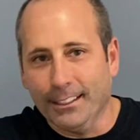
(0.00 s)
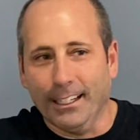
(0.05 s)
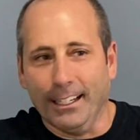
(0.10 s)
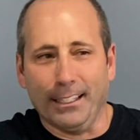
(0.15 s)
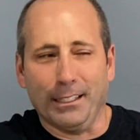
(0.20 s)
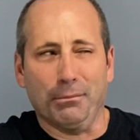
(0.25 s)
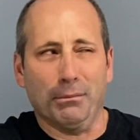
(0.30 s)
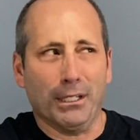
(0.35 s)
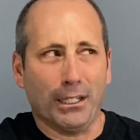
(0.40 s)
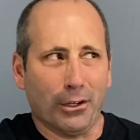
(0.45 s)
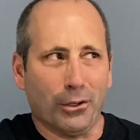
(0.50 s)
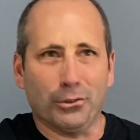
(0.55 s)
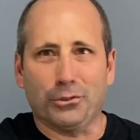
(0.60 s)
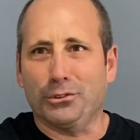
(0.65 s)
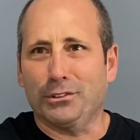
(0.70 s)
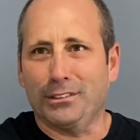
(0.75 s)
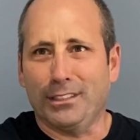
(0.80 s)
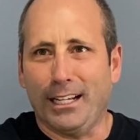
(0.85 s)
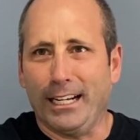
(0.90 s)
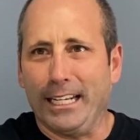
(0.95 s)
I think Mic
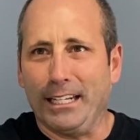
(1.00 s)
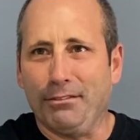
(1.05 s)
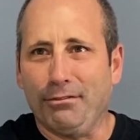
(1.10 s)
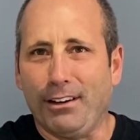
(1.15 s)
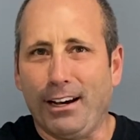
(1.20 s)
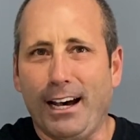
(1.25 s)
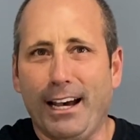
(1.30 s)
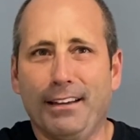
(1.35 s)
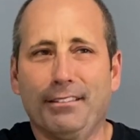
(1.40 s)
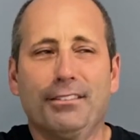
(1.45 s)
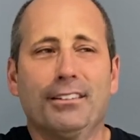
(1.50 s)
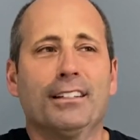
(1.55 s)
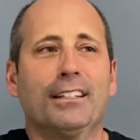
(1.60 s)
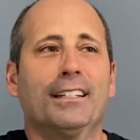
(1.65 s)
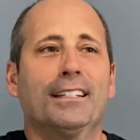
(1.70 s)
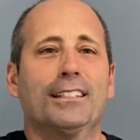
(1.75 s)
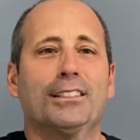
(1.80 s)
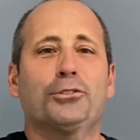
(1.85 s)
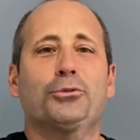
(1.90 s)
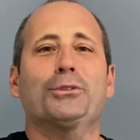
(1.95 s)
Ultra is ninety-five.
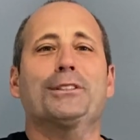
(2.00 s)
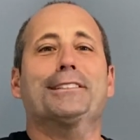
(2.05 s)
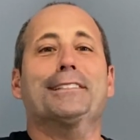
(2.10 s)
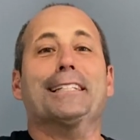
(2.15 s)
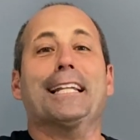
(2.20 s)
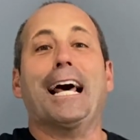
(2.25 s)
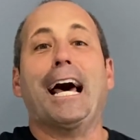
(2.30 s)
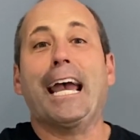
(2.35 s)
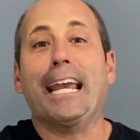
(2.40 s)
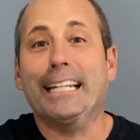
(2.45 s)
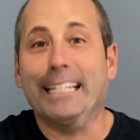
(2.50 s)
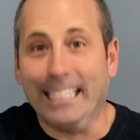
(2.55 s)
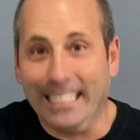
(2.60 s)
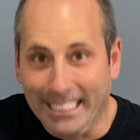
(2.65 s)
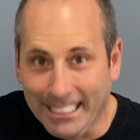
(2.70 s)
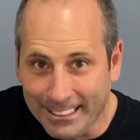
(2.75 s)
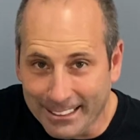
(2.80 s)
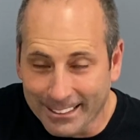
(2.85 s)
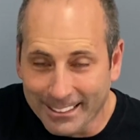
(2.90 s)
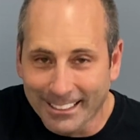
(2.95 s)
This one's
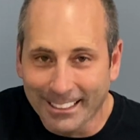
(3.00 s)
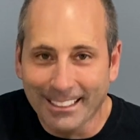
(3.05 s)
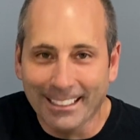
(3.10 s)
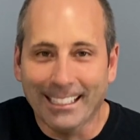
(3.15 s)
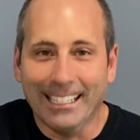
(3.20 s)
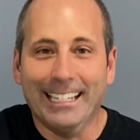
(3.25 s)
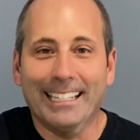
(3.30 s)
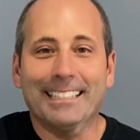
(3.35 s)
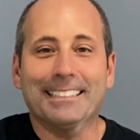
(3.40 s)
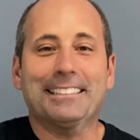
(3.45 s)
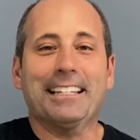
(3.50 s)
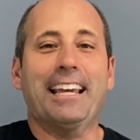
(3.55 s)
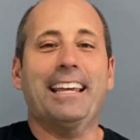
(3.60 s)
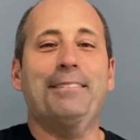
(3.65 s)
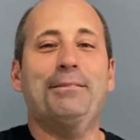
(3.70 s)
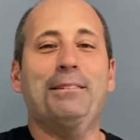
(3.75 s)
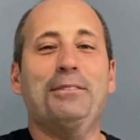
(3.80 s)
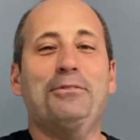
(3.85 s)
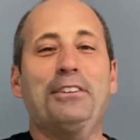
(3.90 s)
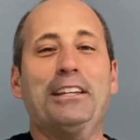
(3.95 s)
ninety, and its
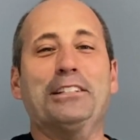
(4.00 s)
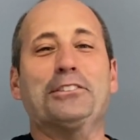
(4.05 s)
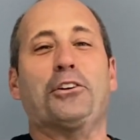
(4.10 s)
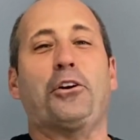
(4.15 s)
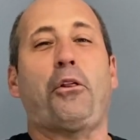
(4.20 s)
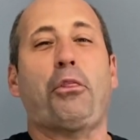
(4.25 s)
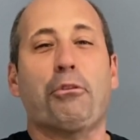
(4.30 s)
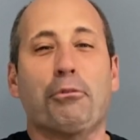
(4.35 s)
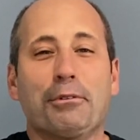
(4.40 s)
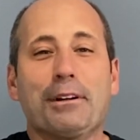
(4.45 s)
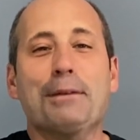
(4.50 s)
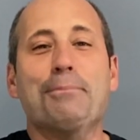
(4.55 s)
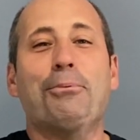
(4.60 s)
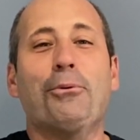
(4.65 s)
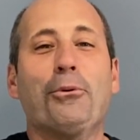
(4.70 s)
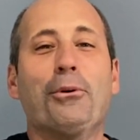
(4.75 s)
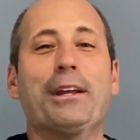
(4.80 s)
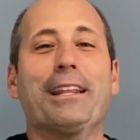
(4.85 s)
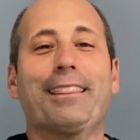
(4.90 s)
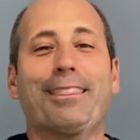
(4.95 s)
A B Vs are three
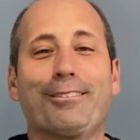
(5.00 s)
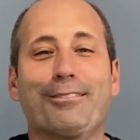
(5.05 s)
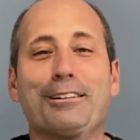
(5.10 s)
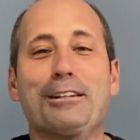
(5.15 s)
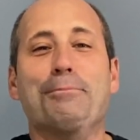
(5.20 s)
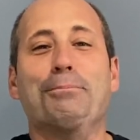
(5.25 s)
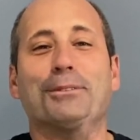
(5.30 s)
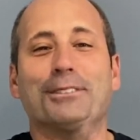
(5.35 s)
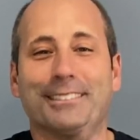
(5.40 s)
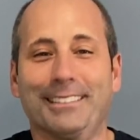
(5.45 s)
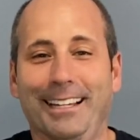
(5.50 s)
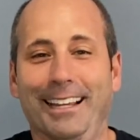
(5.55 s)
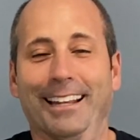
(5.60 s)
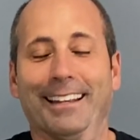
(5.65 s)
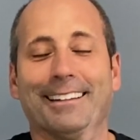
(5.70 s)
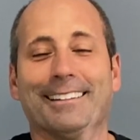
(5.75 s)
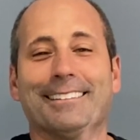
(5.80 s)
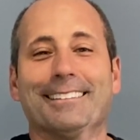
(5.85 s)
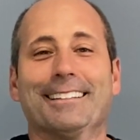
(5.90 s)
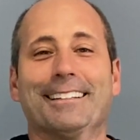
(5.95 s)
point three percent.
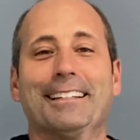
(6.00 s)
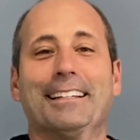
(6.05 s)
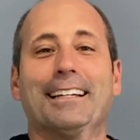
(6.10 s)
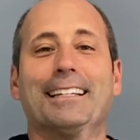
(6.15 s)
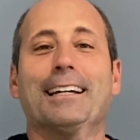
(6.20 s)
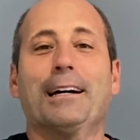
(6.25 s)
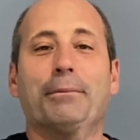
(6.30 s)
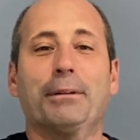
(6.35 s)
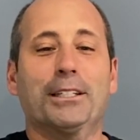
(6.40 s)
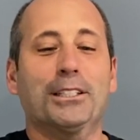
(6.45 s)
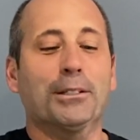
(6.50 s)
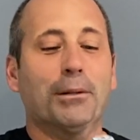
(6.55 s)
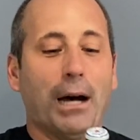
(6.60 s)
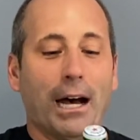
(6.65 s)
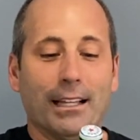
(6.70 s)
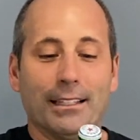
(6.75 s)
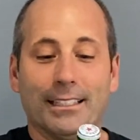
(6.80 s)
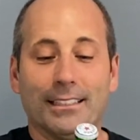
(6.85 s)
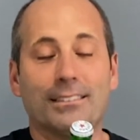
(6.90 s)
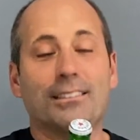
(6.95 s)
I mean, you
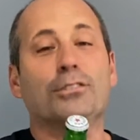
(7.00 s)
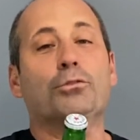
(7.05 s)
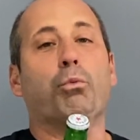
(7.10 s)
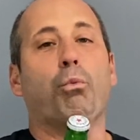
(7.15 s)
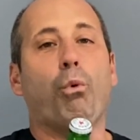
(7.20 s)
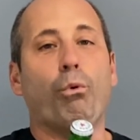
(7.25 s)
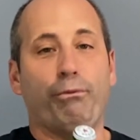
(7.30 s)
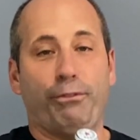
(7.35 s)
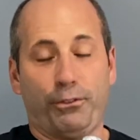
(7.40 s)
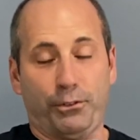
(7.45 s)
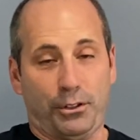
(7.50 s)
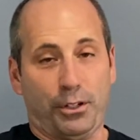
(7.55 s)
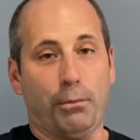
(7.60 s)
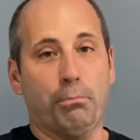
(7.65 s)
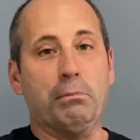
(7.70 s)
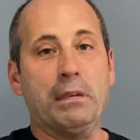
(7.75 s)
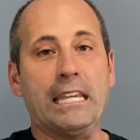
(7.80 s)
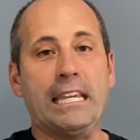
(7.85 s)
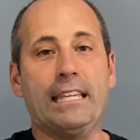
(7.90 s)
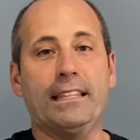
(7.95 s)
know, this is, to
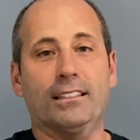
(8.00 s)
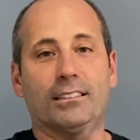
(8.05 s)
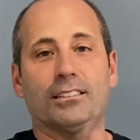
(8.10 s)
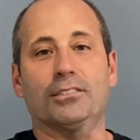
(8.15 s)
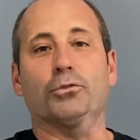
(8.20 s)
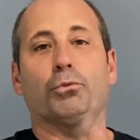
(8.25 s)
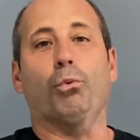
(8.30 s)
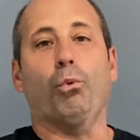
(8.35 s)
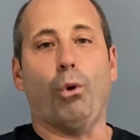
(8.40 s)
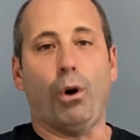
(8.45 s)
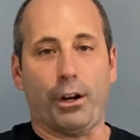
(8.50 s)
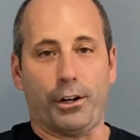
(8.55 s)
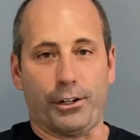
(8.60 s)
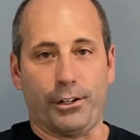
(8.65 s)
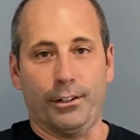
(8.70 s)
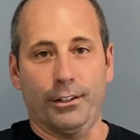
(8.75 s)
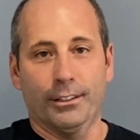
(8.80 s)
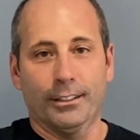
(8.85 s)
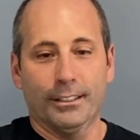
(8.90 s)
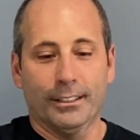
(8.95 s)
me, this is
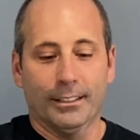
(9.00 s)
water.